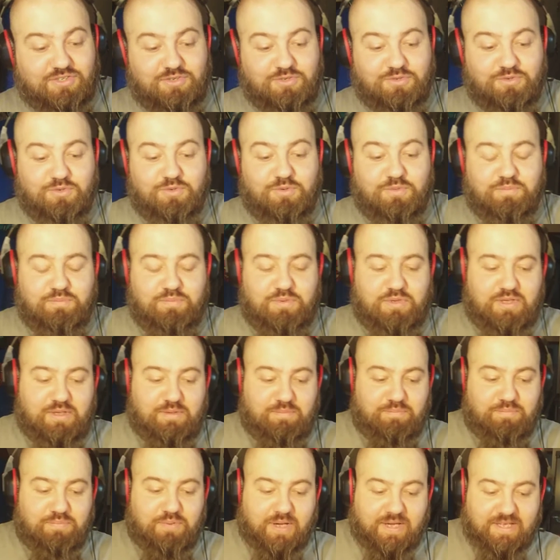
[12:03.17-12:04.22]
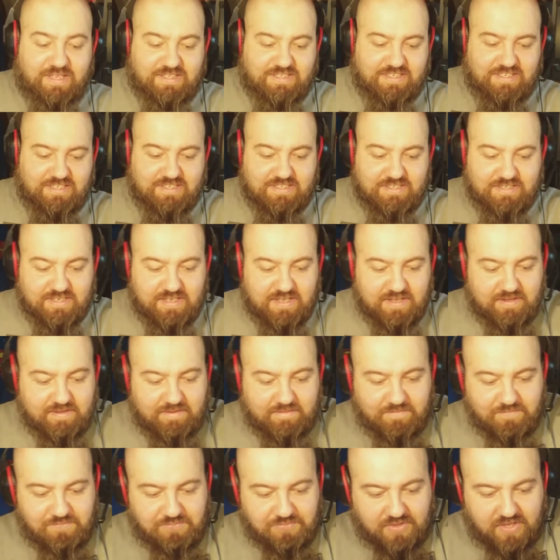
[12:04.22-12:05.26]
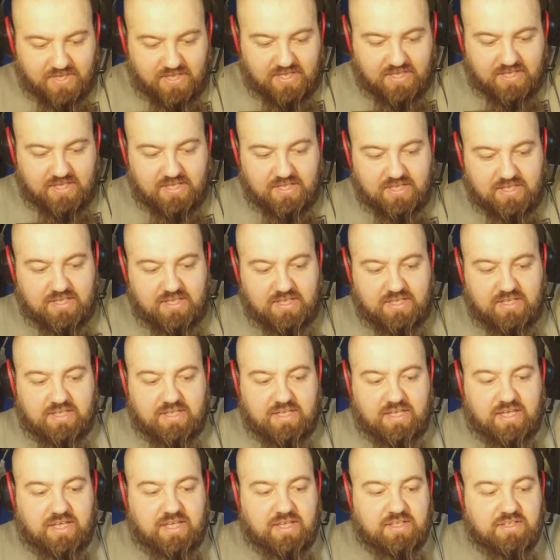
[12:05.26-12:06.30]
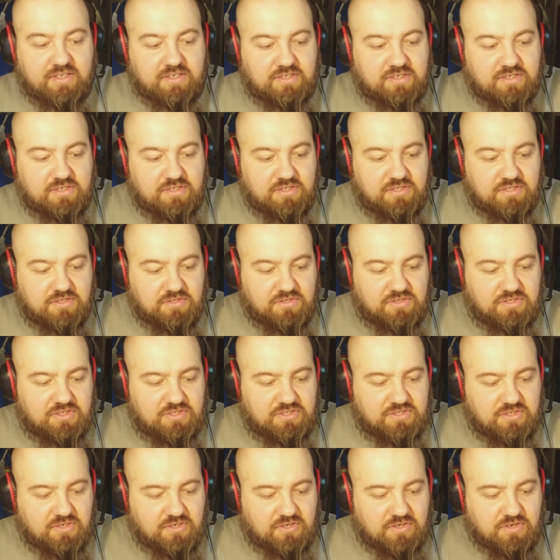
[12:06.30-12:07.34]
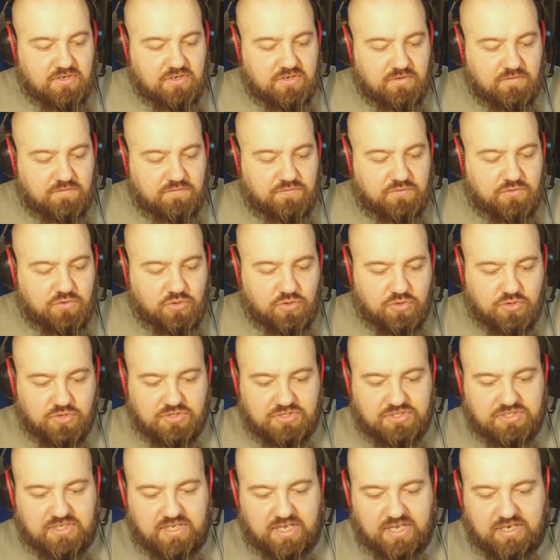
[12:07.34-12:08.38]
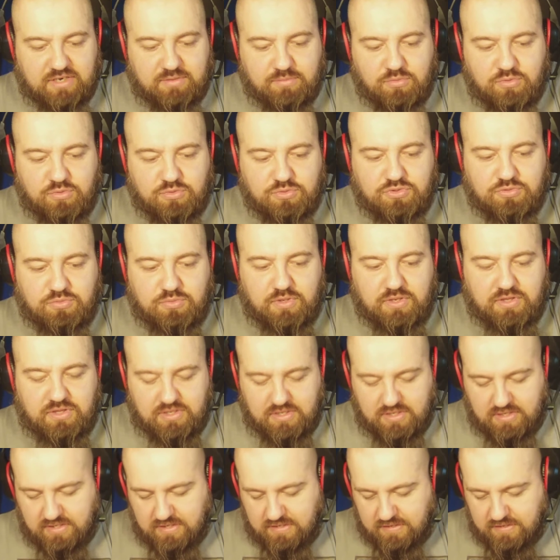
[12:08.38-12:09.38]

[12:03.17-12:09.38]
to be painted. And these are, of course, animals with